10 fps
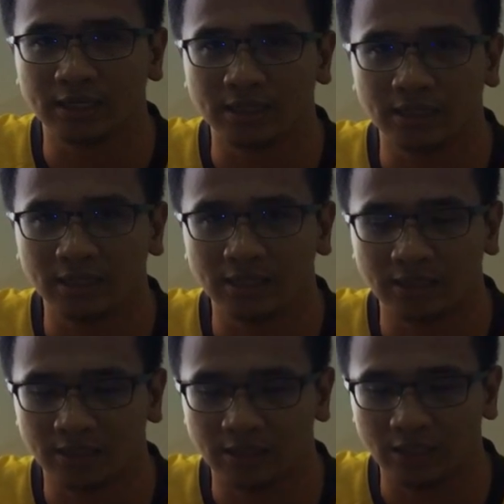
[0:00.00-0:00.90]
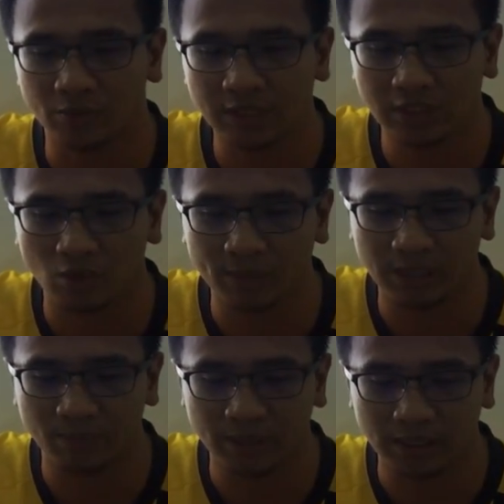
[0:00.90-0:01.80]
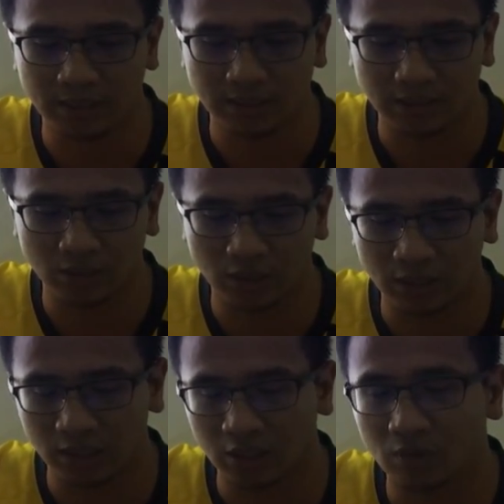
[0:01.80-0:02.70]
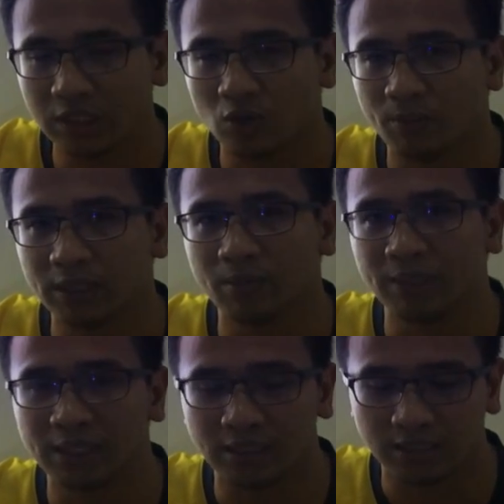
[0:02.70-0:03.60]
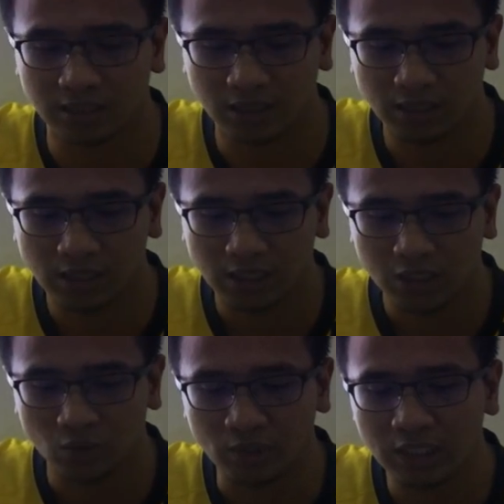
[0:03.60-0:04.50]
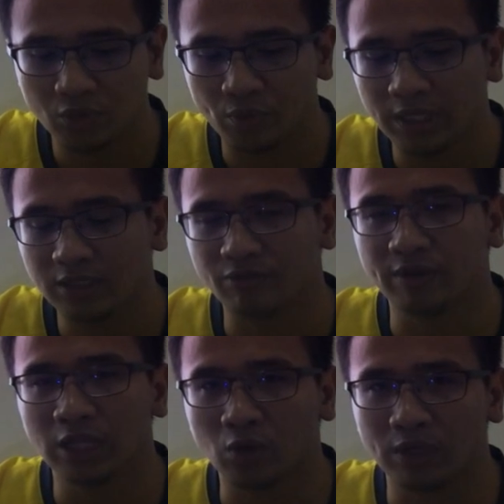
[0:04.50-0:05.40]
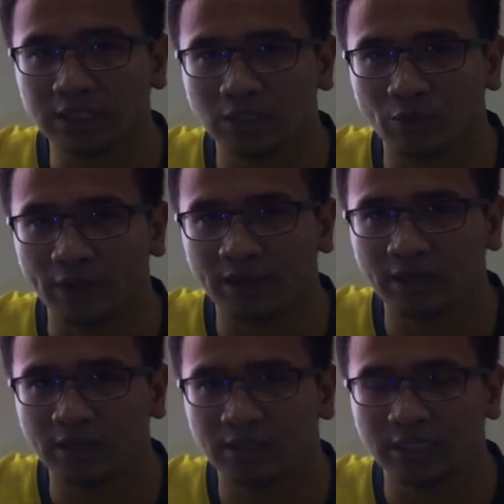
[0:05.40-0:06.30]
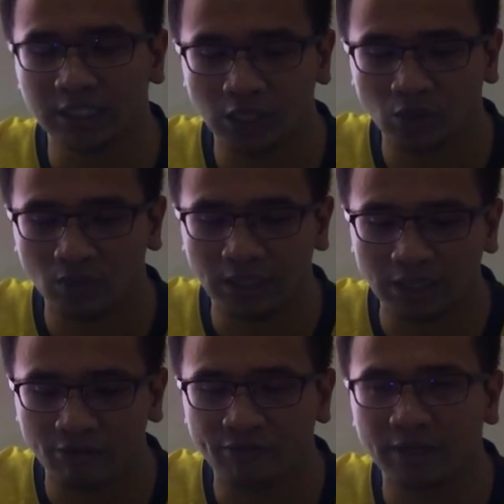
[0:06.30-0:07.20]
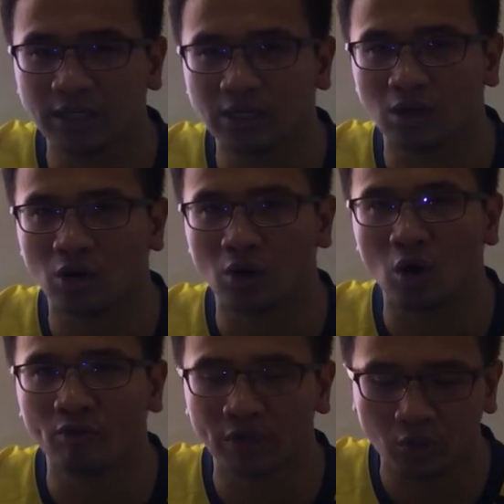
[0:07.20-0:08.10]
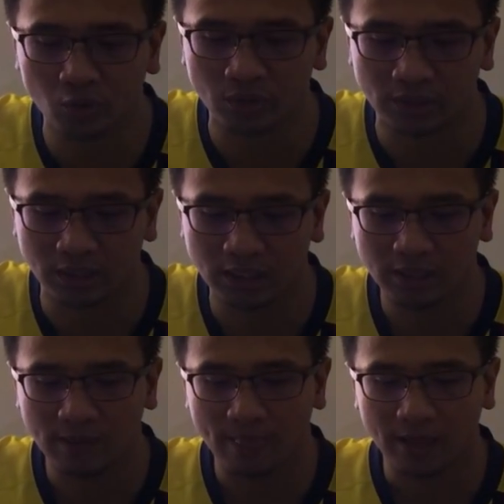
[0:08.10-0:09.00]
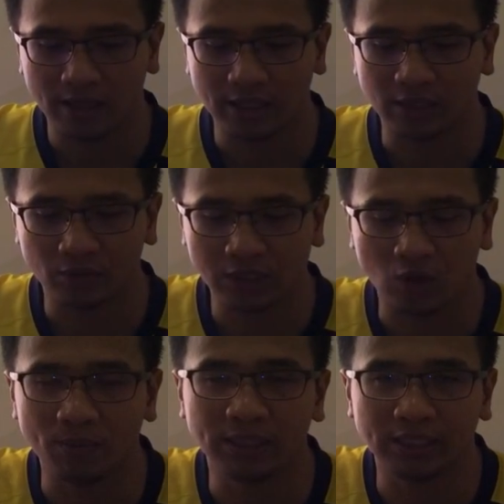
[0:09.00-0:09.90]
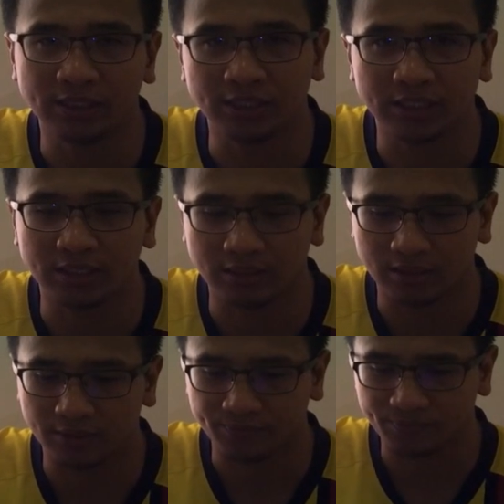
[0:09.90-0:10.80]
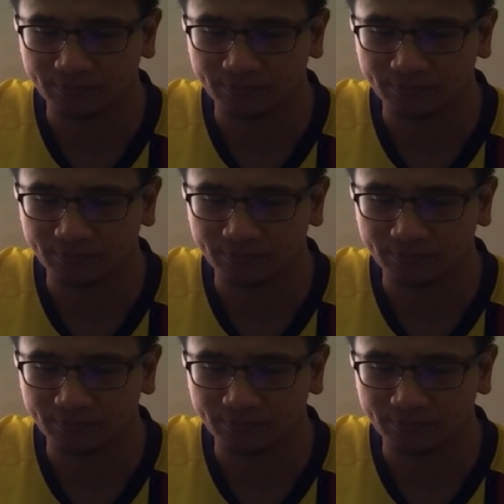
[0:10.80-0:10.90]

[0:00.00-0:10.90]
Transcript: the risk committee minutes, the risk committee meetings. So this raised further question whether the CEO interfere or overrule the risk committee decisions.